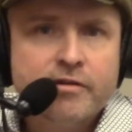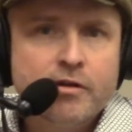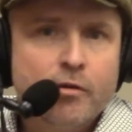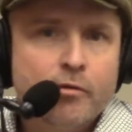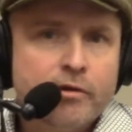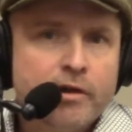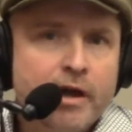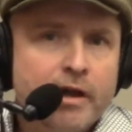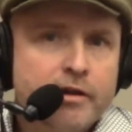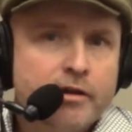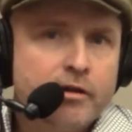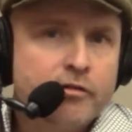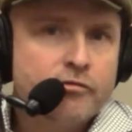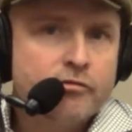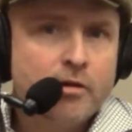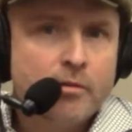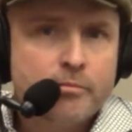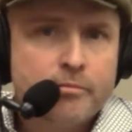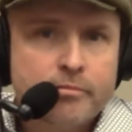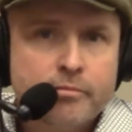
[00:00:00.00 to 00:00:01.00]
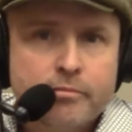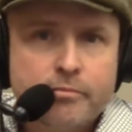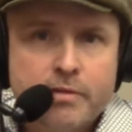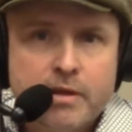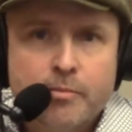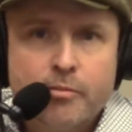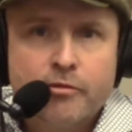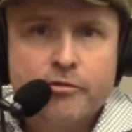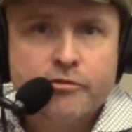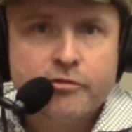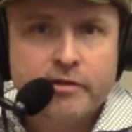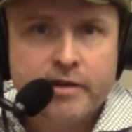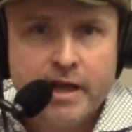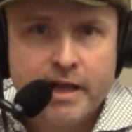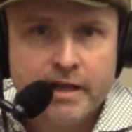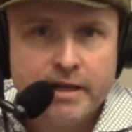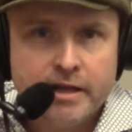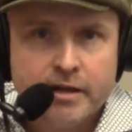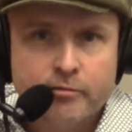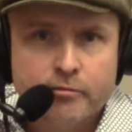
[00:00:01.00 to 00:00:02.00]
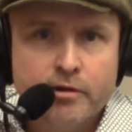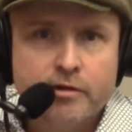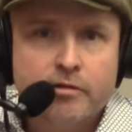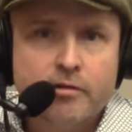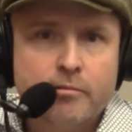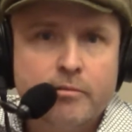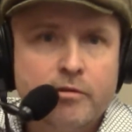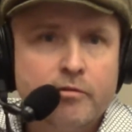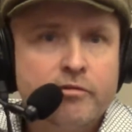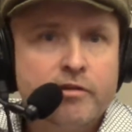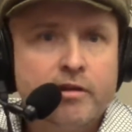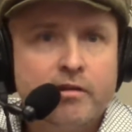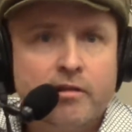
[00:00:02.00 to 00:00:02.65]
known how to disrupt people's circadian rhythm using